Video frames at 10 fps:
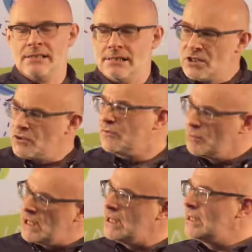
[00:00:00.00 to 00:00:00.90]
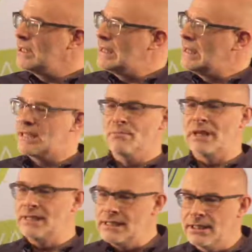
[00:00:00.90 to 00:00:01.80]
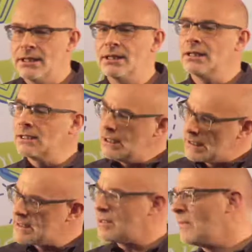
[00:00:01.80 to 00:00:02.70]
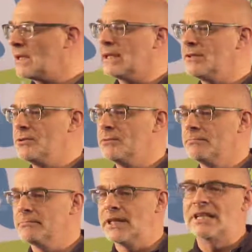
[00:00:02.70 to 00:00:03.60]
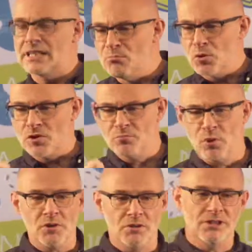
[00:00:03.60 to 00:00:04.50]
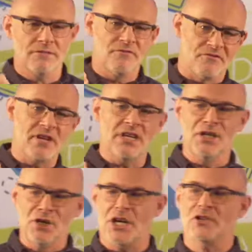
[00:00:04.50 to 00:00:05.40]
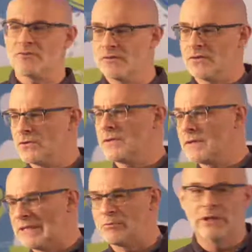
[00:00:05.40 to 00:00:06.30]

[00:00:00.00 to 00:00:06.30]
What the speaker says: And so for me, it's in my DNA, and it's something that I do. And it's the most important free natural resource that we